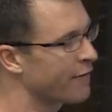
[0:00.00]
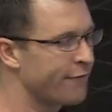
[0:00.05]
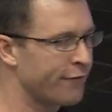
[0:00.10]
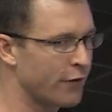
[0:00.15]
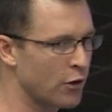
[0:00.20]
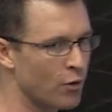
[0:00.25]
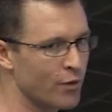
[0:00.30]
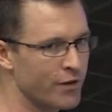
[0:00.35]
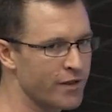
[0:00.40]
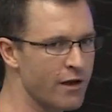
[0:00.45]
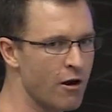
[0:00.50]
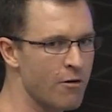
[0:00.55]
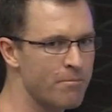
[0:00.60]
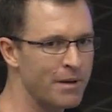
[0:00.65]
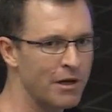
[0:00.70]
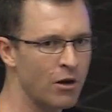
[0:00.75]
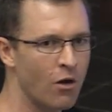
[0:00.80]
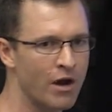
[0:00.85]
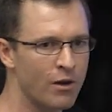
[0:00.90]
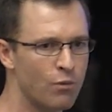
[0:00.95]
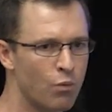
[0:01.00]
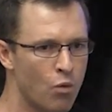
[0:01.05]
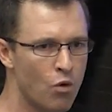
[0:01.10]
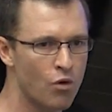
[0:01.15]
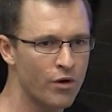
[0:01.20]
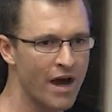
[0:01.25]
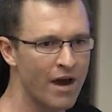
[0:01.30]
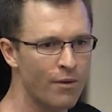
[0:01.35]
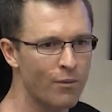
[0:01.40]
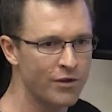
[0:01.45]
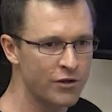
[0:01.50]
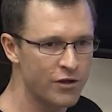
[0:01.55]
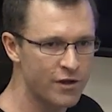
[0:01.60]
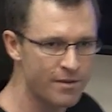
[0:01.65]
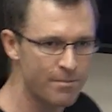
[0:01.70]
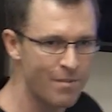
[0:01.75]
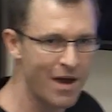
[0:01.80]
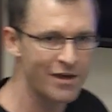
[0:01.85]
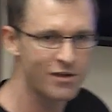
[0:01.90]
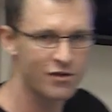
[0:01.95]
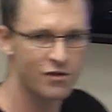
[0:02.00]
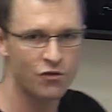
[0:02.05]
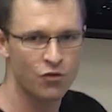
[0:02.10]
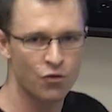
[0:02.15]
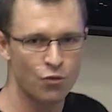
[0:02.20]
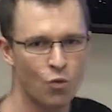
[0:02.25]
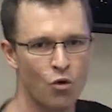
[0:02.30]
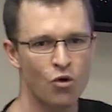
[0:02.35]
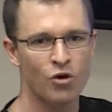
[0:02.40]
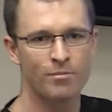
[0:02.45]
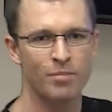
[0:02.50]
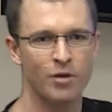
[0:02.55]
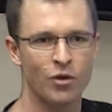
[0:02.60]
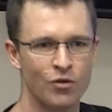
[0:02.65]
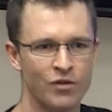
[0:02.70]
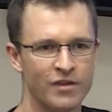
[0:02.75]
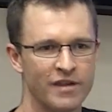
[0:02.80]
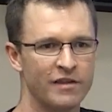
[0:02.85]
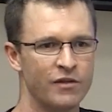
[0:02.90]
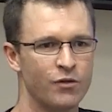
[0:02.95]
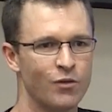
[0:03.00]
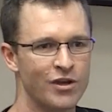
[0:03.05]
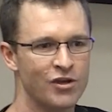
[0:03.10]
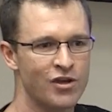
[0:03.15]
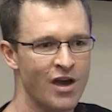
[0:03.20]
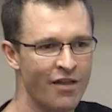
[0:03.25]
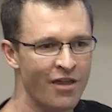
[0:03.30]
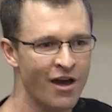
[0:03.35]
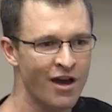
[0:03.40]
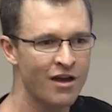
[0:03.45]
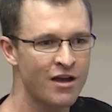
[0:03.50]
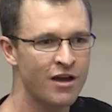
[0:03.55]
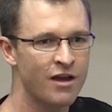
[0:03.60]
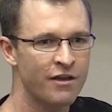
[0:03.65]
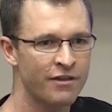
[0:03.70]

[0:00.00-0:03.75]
a fluid, so a bit like water. When you smash two water balloons into each other,